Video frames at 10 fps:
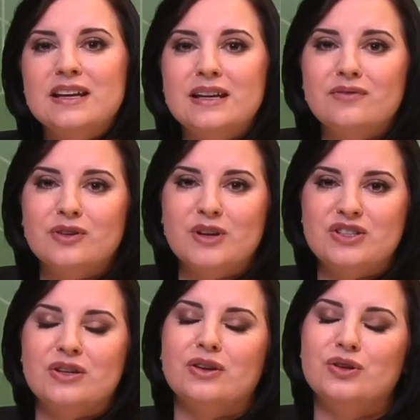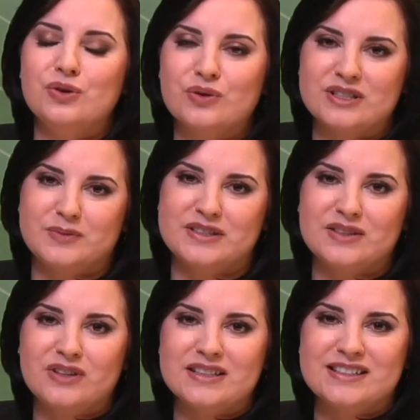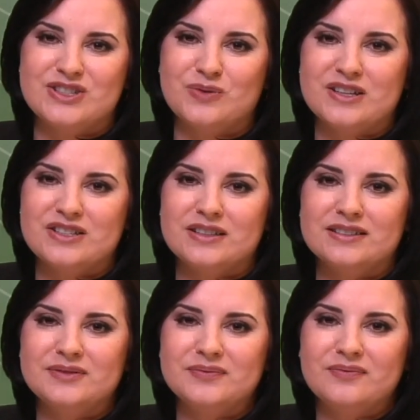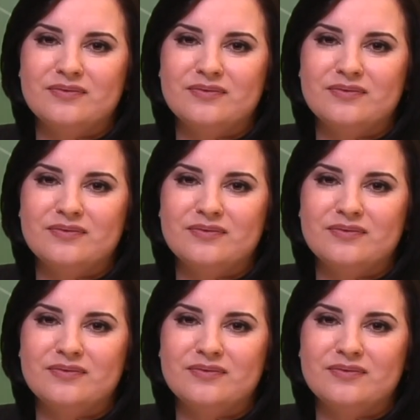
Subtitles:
to get information on your specific situation.